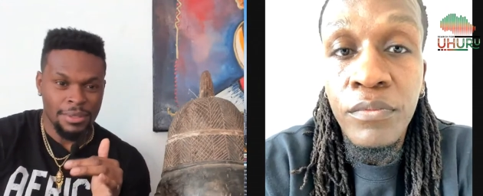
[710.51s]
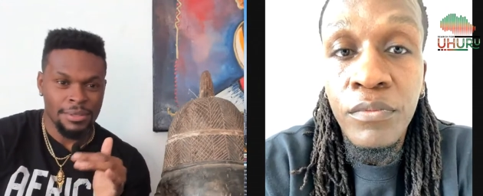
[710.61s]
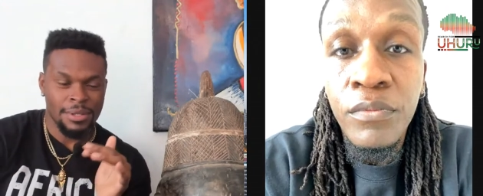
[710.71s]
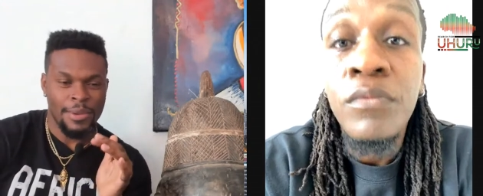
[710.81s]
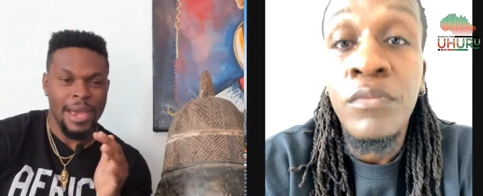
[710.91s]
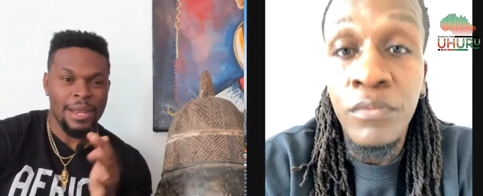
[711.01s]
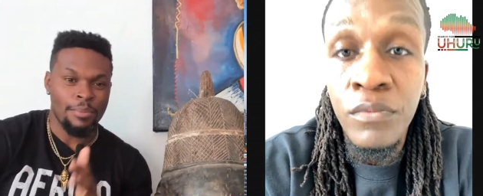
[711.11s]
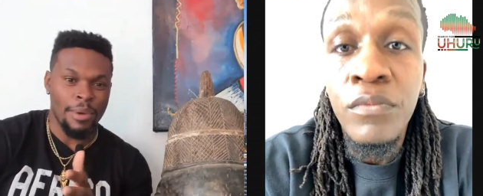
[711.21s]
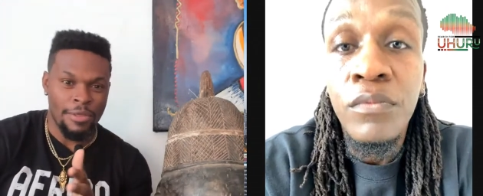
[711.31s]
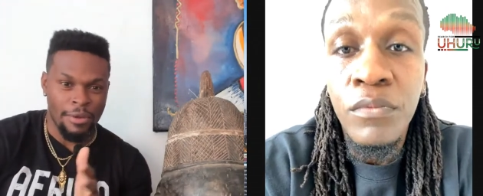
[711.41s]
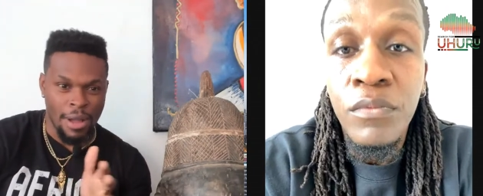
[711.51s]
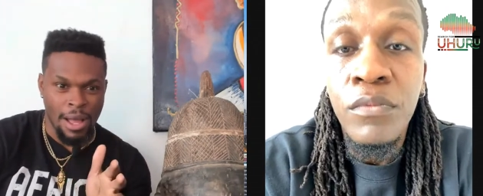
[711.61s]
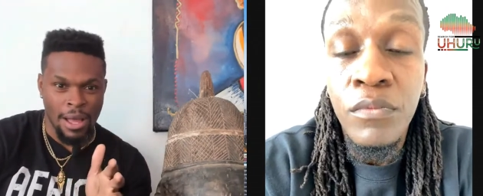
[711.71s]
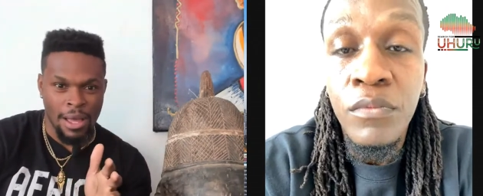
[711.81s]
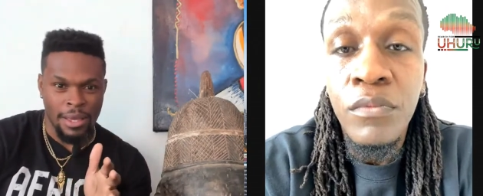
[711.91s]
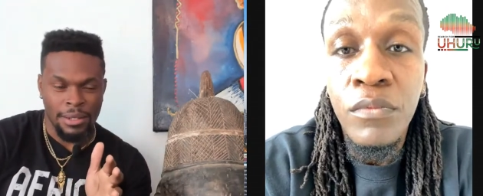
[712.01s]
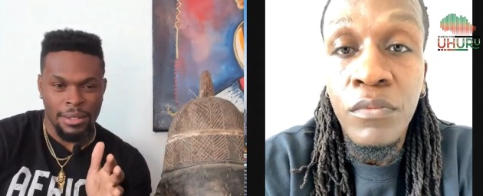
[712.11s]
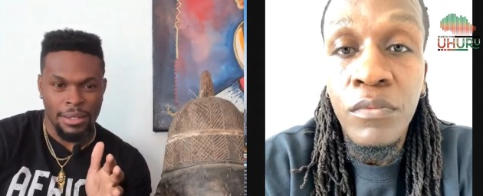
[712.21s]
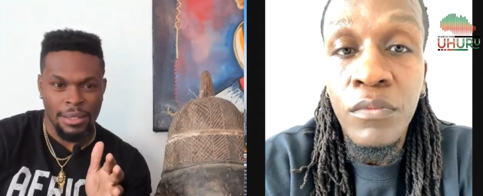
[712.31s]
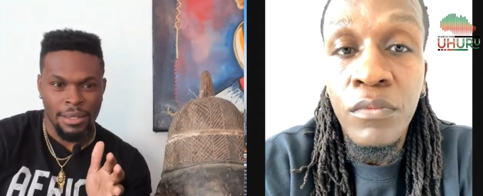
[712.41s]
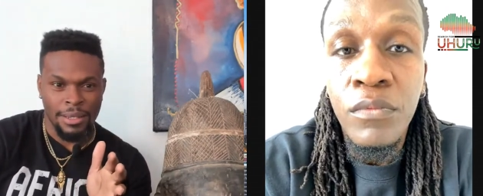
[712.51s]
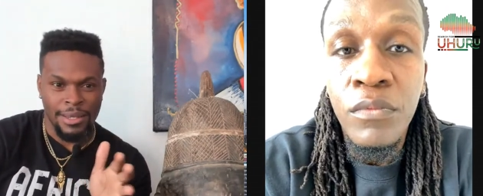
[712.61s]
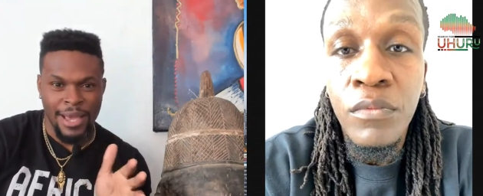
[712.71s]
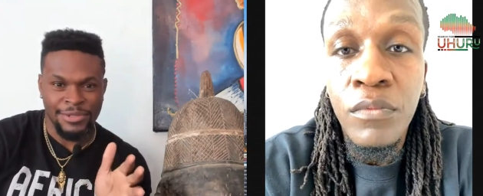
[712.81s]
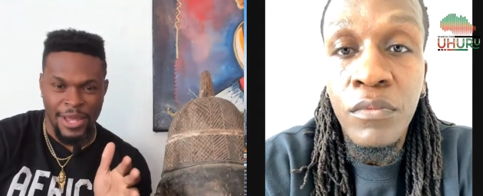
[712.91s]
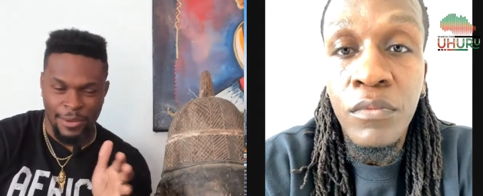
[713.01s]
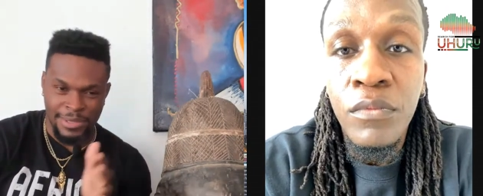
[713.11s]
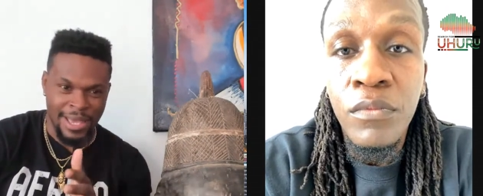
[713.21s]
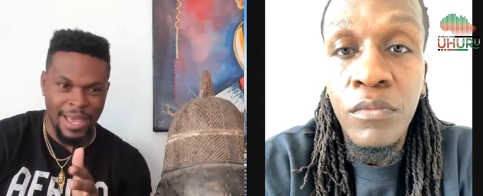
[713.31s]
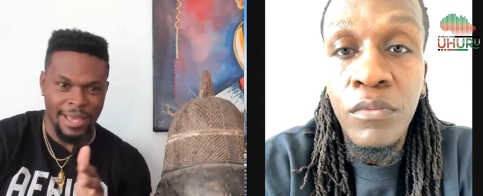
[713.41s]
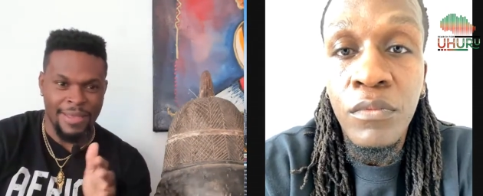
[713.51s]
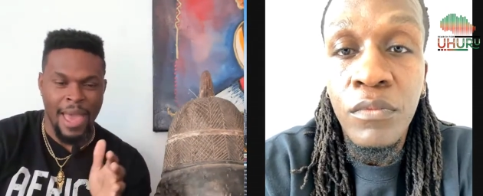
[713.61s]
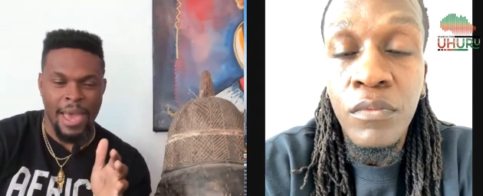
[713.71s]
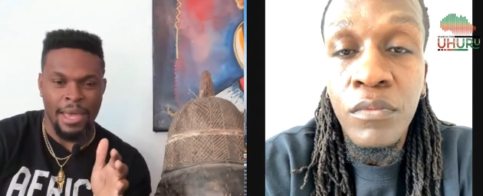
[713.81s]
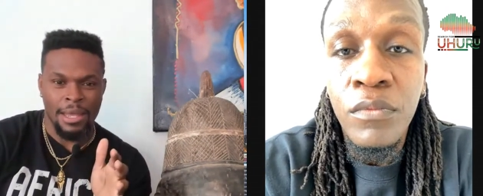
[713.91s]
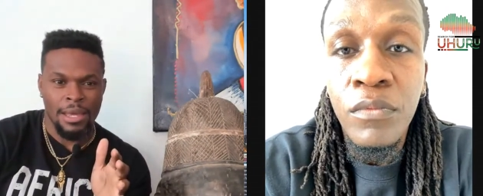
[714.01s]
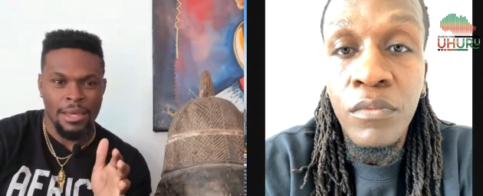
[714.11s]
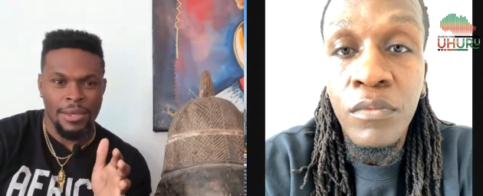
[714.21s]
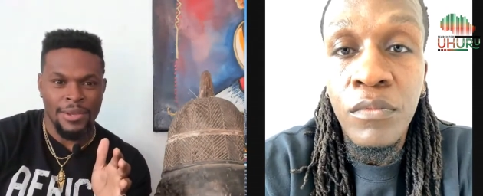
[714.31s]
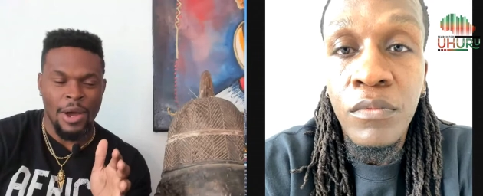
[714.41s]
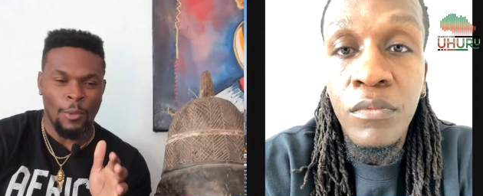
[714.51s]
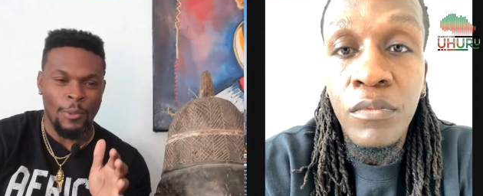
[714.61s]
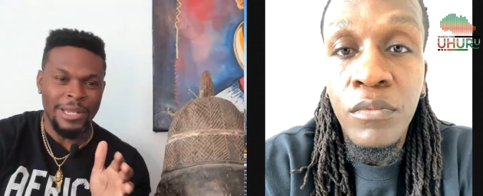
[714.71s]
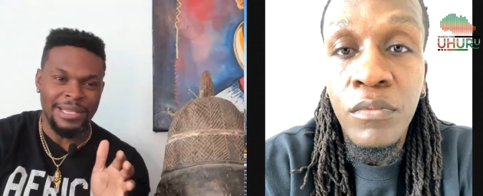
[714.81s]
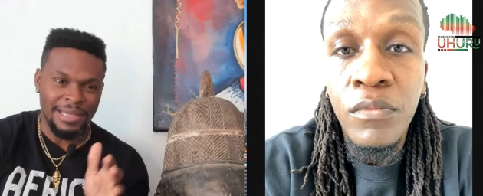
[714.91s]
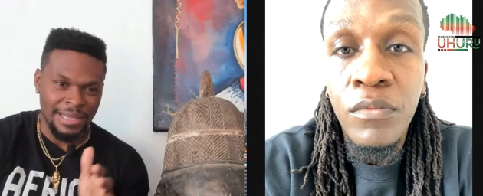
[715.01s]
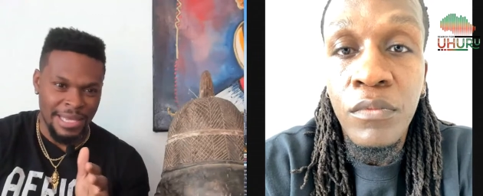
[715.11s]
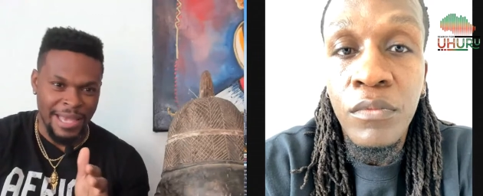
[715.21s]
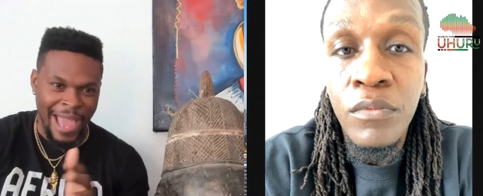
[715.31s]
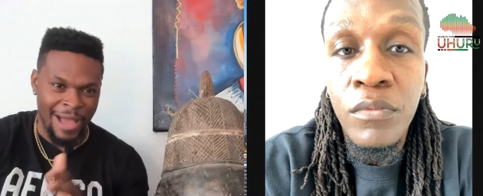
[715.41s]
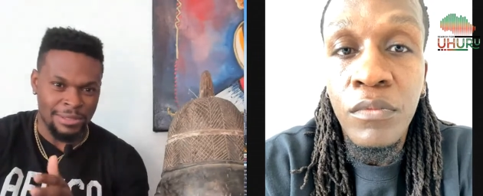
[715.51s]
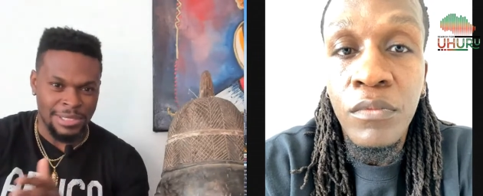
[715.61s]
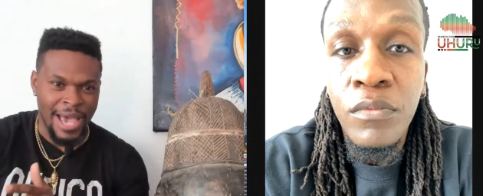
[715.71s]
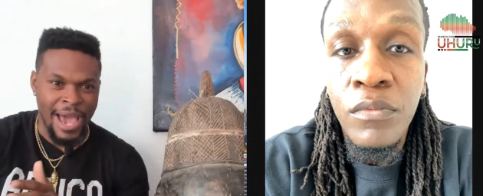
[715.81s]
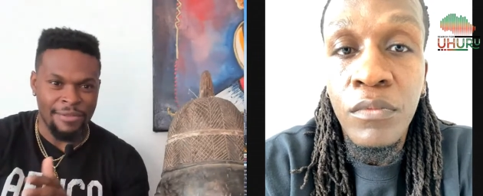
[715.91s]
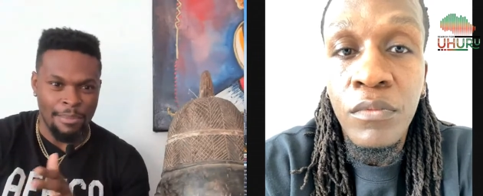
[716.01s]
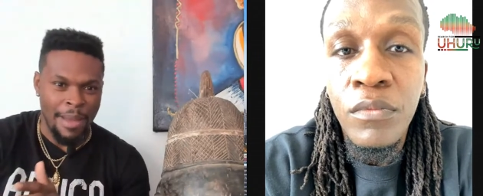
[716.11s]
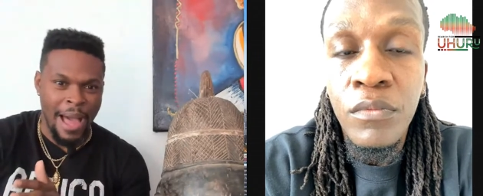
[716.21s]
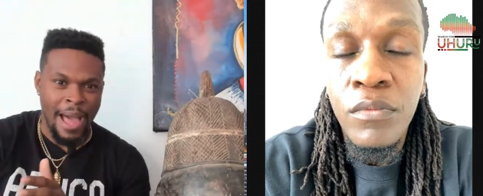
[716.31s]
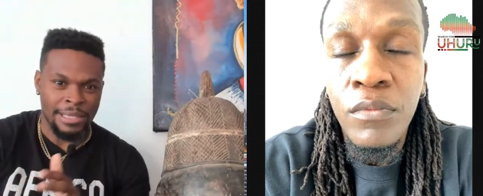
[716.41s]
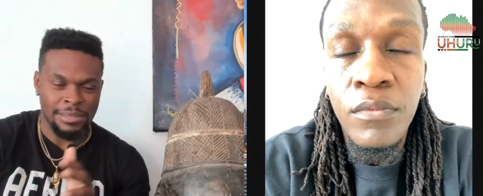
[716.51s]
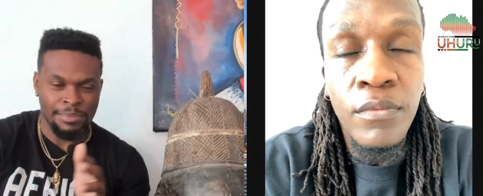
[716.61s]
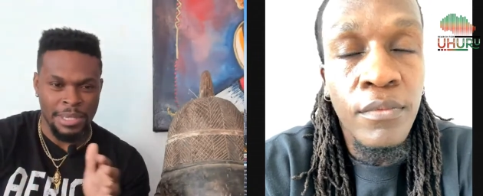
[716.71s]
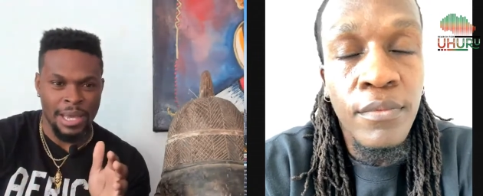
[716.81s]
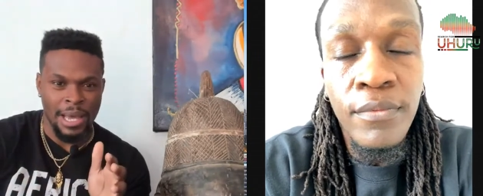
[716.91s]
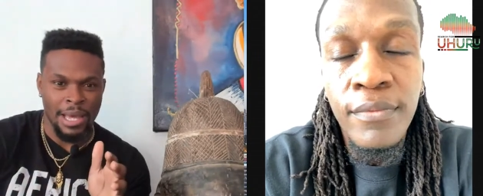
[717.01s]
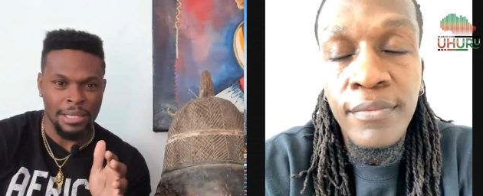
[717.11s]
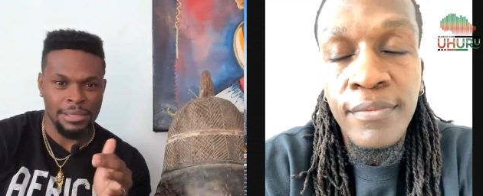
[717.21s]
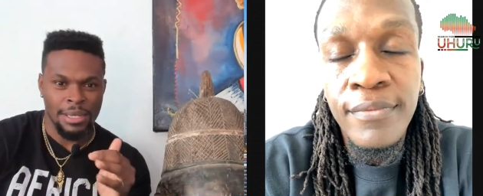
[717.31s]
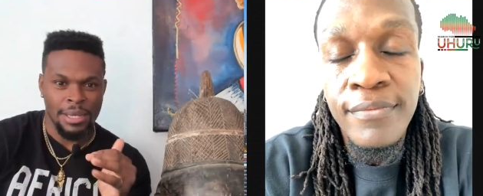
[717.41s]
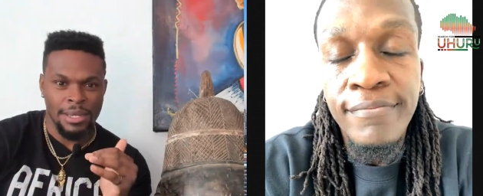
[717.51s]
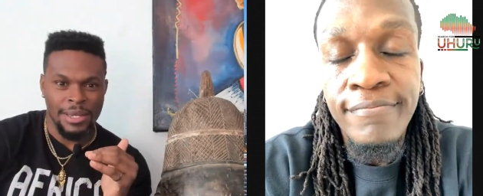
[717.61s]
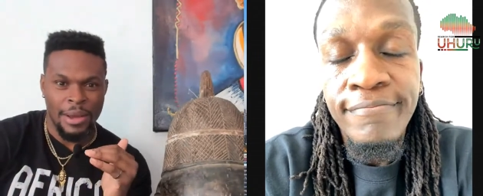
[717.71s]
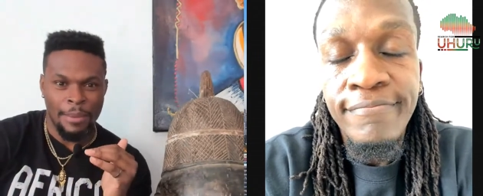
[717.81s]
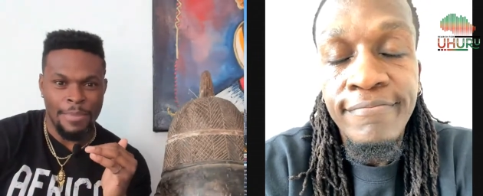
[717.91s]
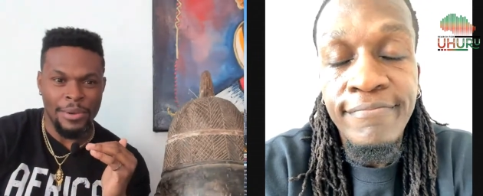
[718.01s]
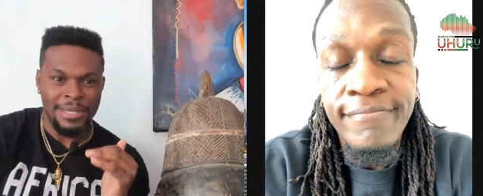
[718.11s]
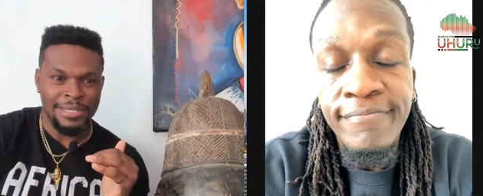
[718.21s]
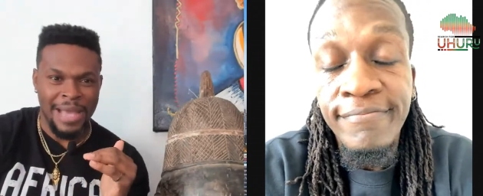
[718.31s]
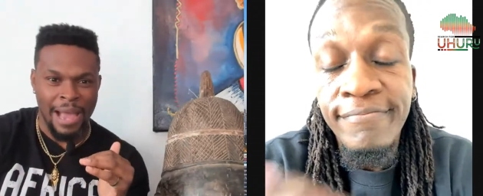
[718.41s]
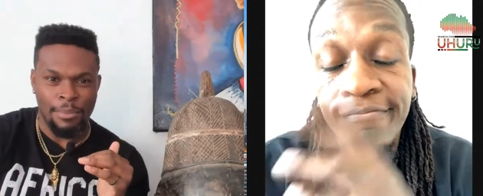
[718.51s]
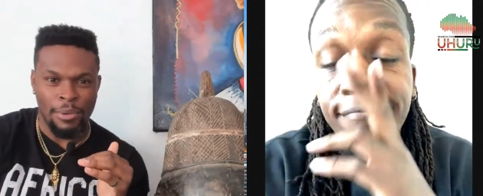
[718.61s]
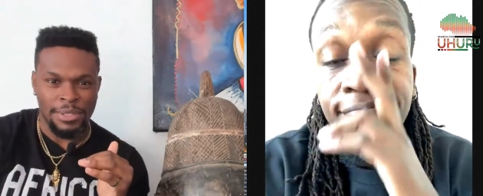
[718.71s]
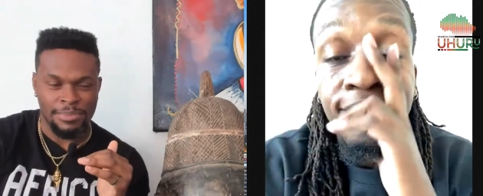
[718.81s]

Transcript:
Speaker 1: So mm-hmm. we had mm-hmm. a brother on yesterday. I was saying that you know, we need to think outside of the box because, you know, building sky